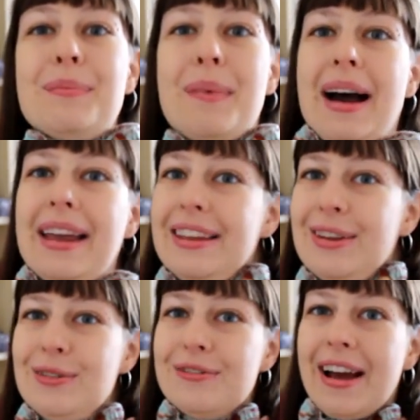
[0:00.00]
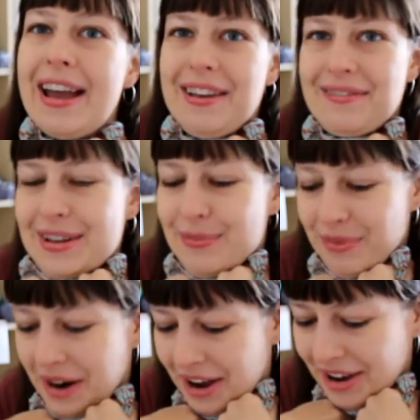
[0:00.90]
My new favorite
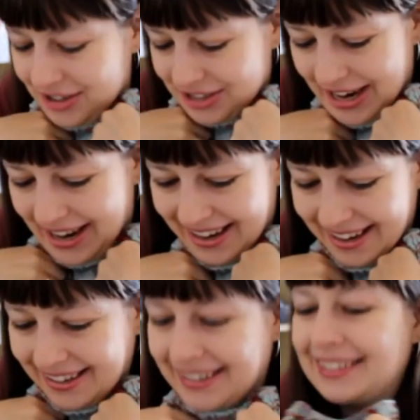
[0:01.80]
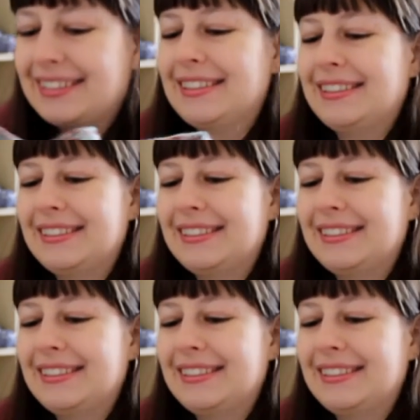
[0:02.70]
project.